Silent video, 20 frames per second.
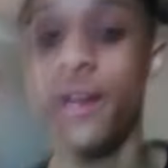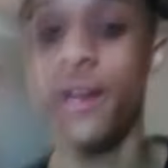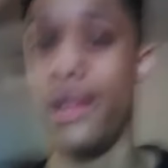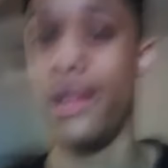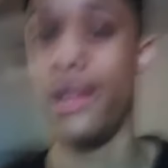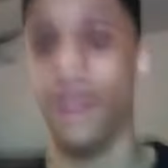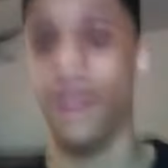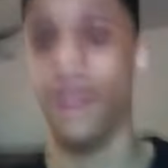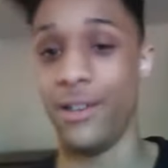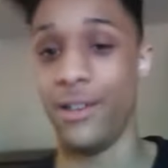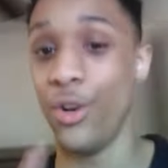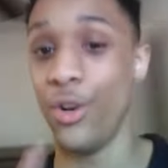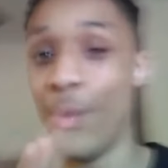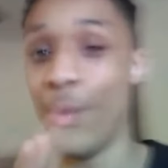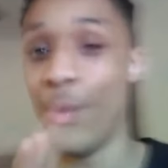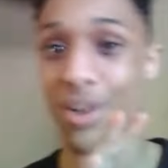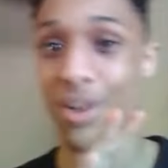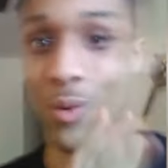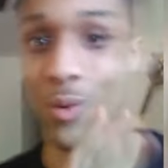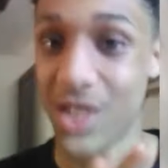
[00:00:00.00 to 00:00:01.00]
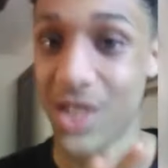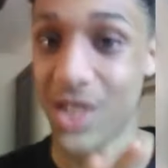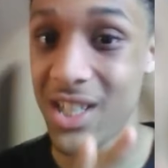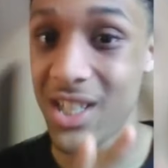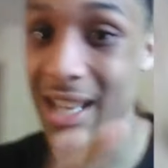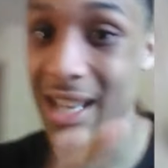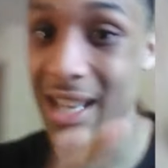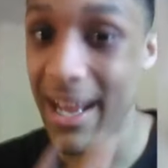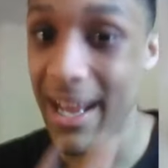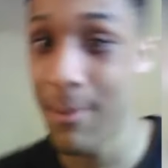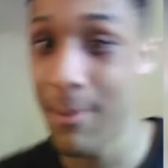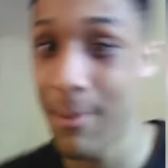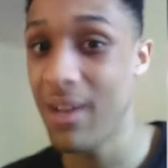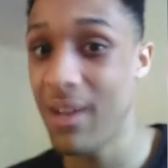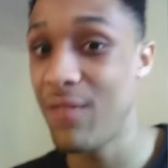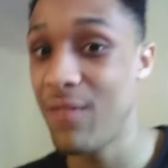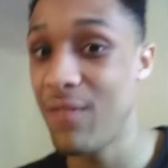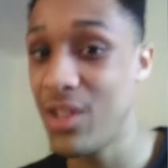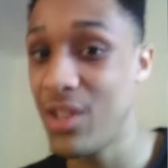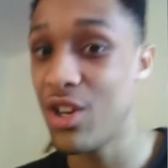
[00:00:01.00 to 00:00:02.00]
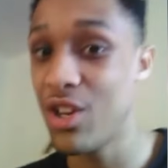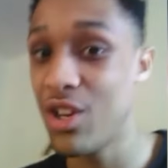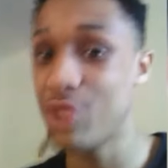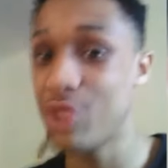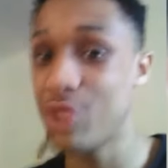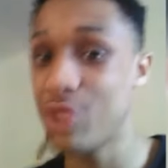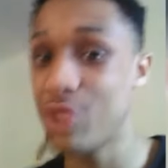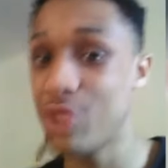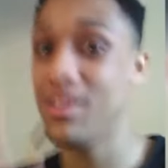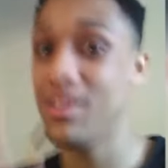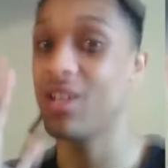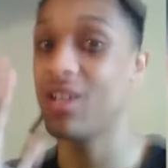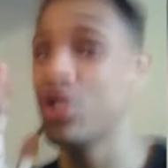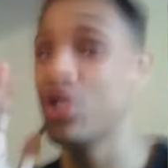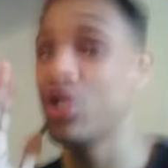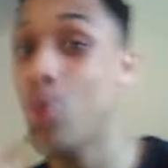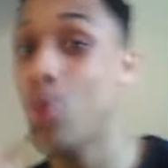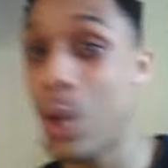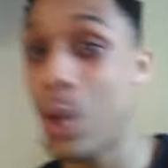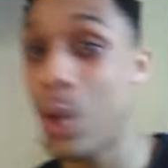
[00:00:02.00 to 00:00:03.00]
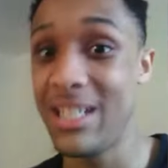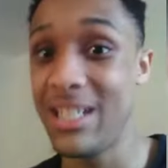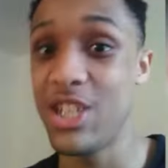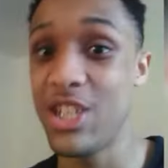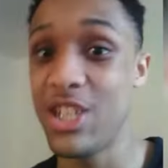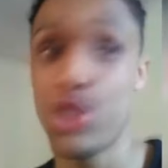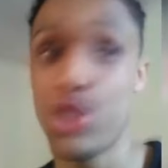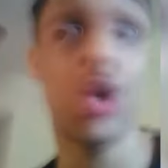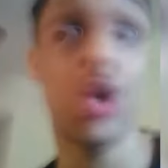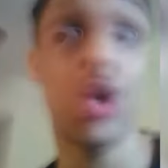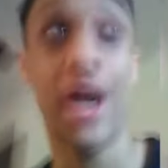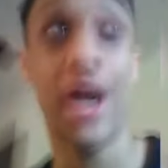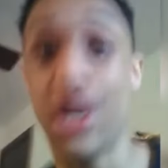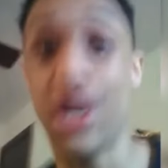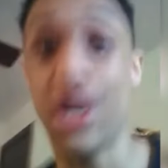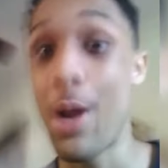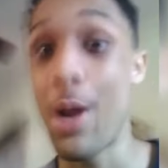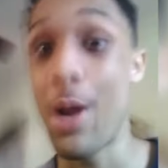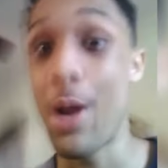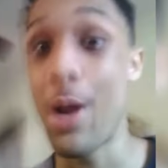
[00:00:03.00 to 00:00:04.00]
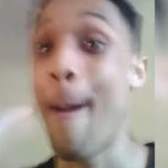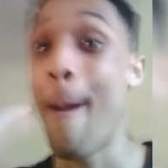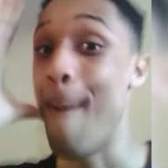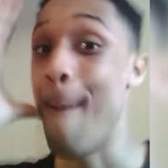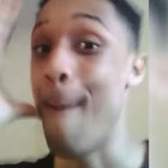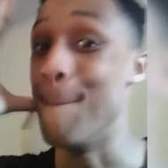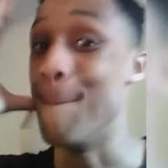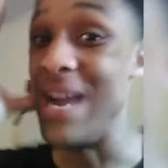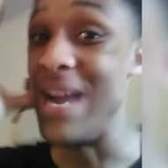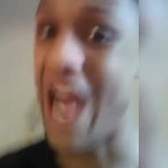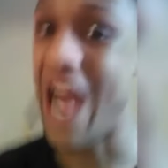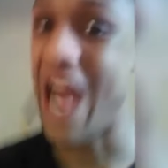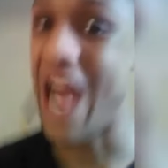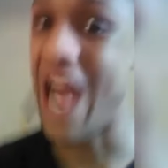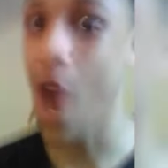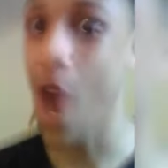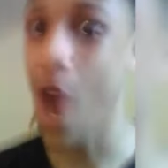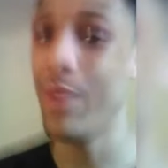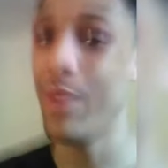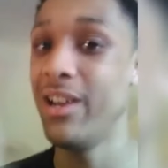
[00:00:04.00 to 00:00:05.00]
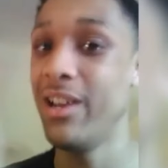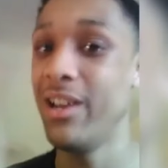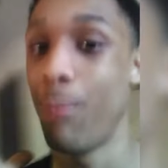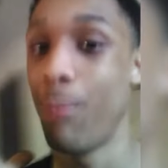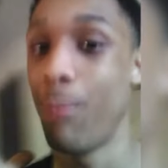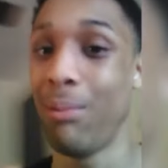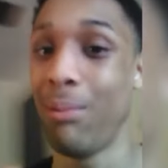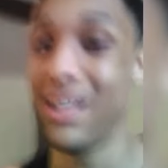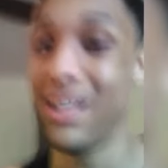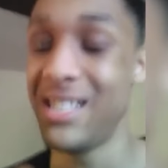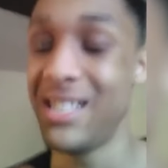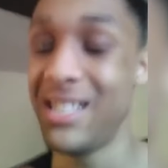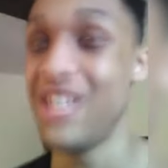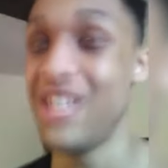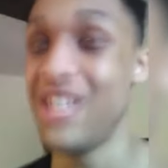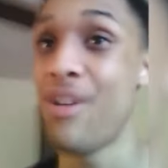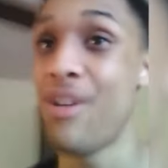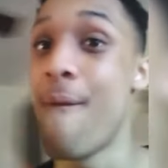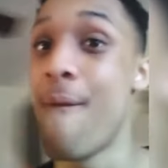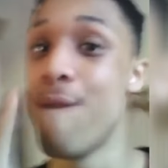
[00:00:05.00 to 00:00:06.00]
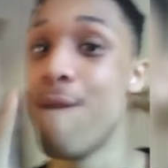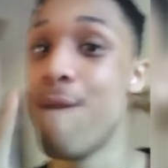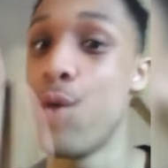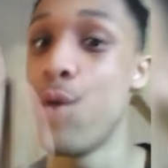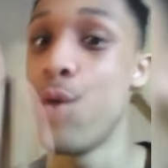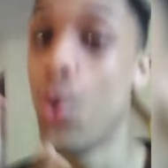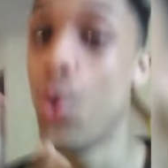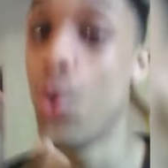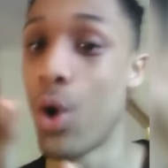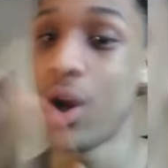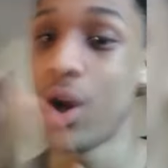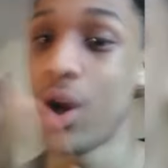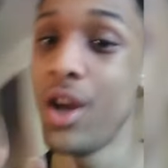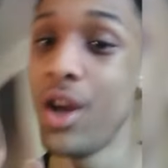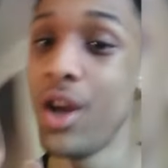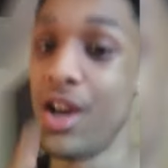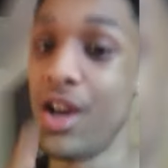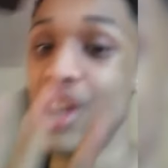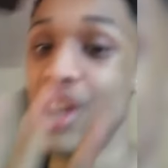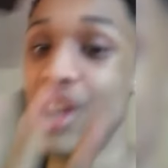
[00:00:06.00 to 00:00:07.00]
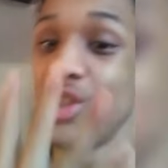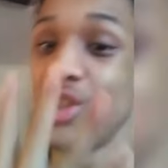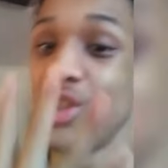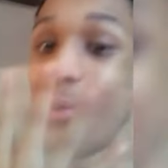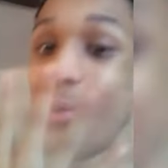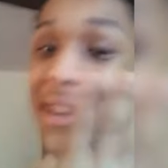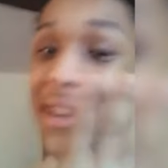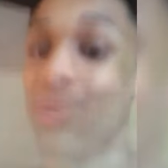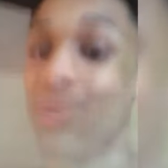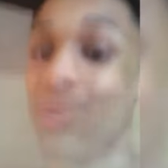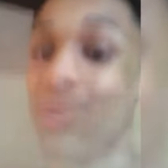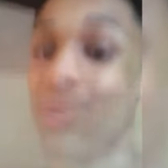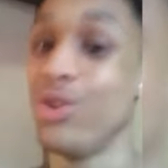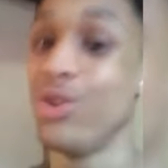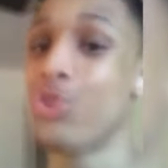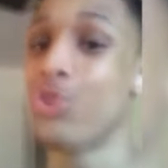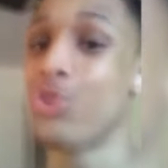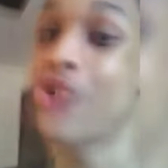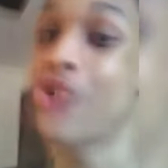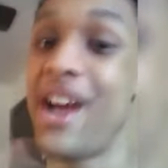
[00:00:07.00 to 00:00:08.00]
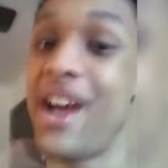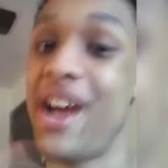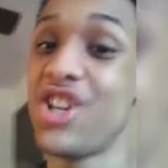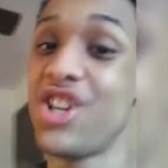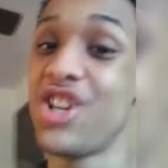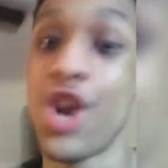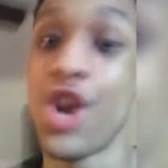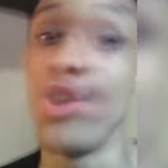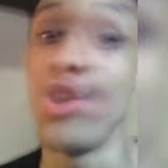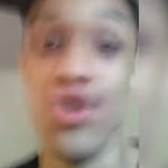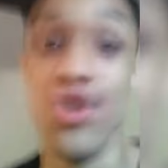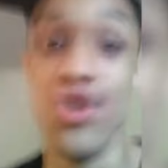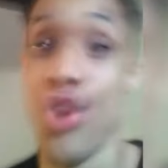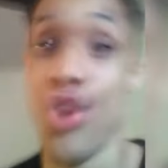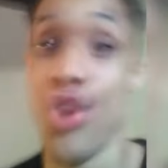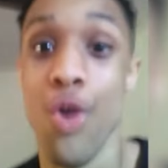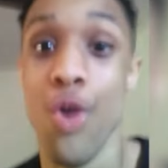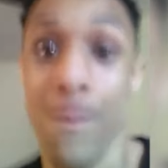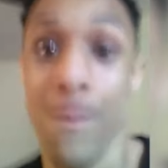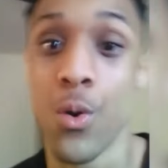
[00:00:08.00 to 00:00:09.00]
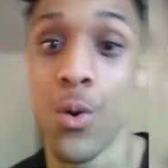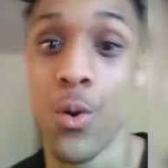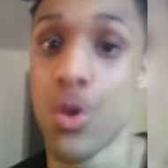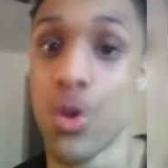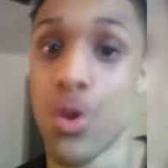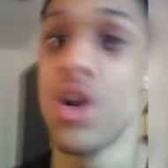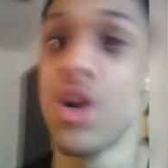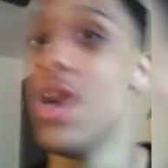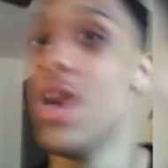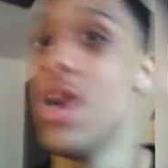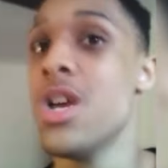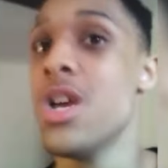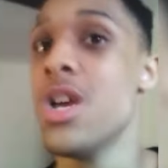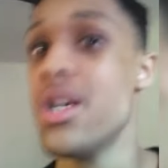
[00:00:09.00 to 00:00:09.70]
And I, know why y'all don't watch the gaming videos because the quality is trash. But now we got on PlayStation 4, so it ain't gonna look trash no more.